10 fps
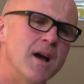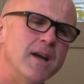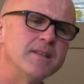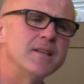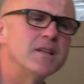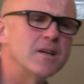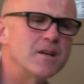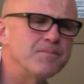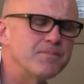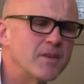I did
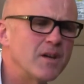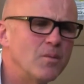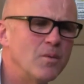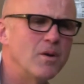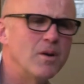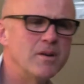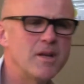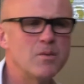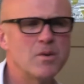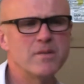
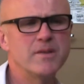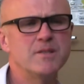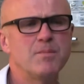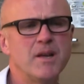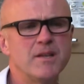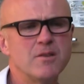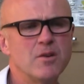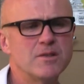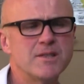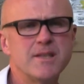another one of these plays
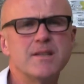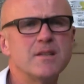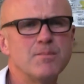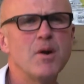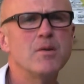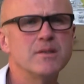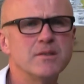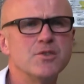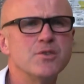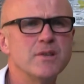on Cinna the
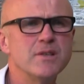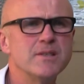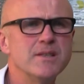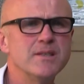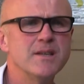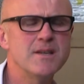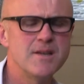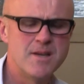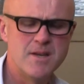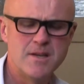Poet and Julius Caesar.
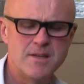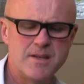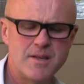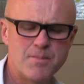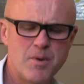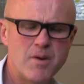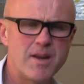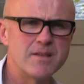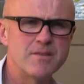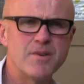Cinna the
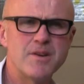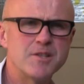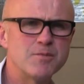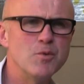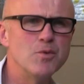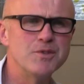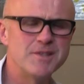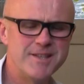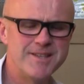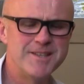Poet has a very small
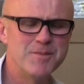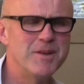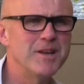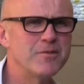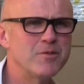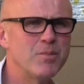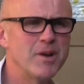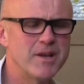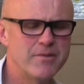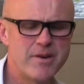scene in the middle of the
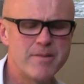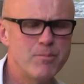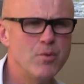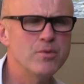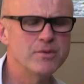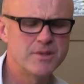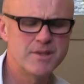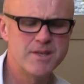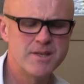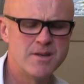play, a very important
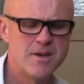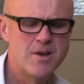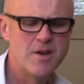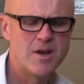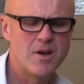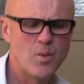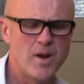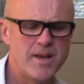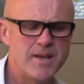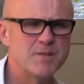scene,
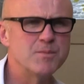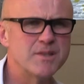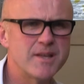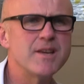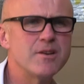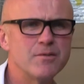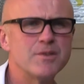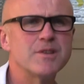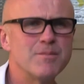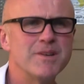where he's mistaken
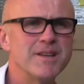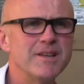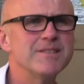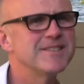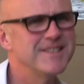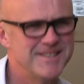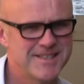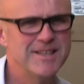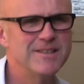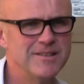for somebody else and
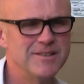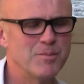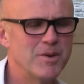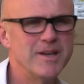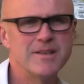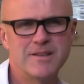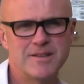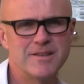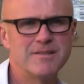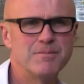he's killed by
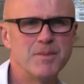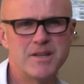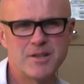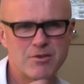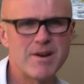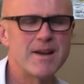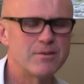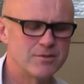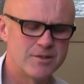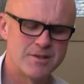the
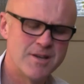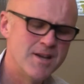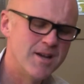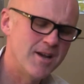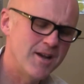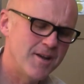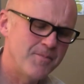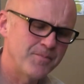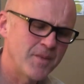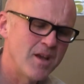crowds.
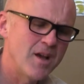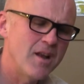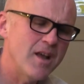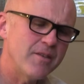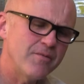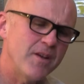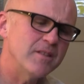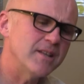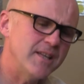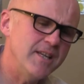And I
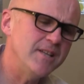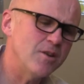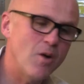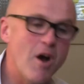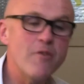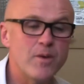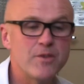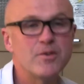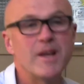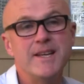felt that so halfway
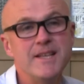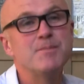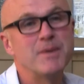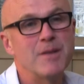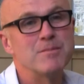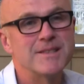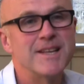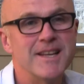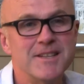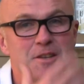through that he becomes
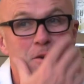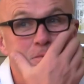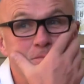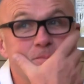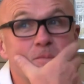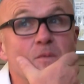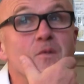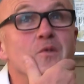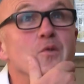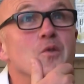dead. So
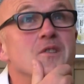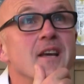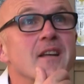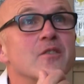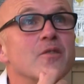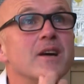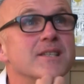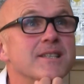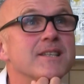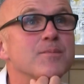towards the end of I,
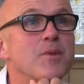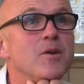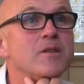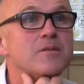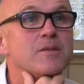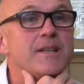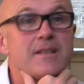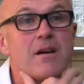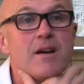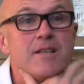Cinna the Poet, he
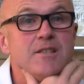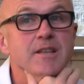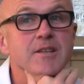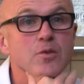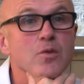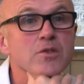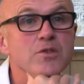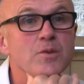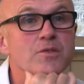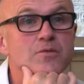dies and he talks
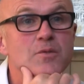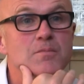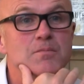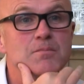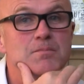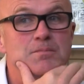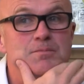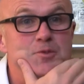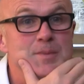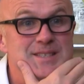to us from
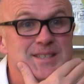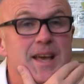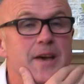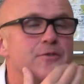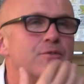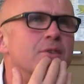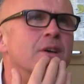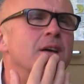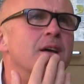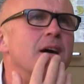his
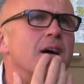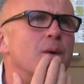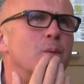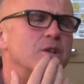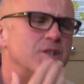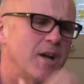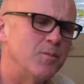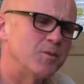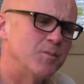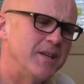death, which
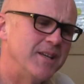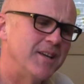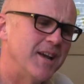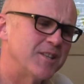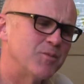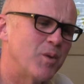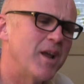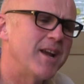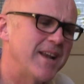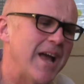helps me
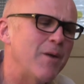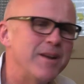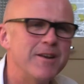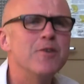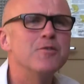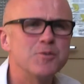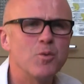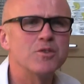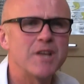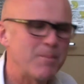explain how he knows
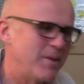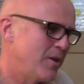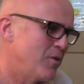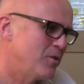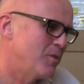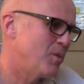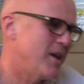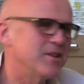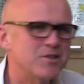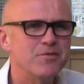what's happening on the
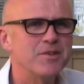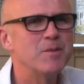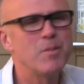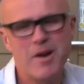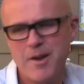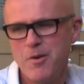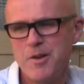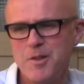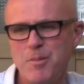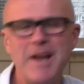plains of Philippi or
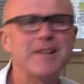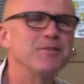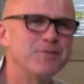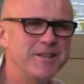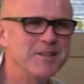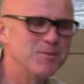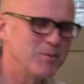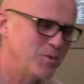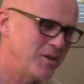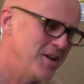in the battlefields
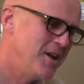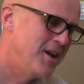between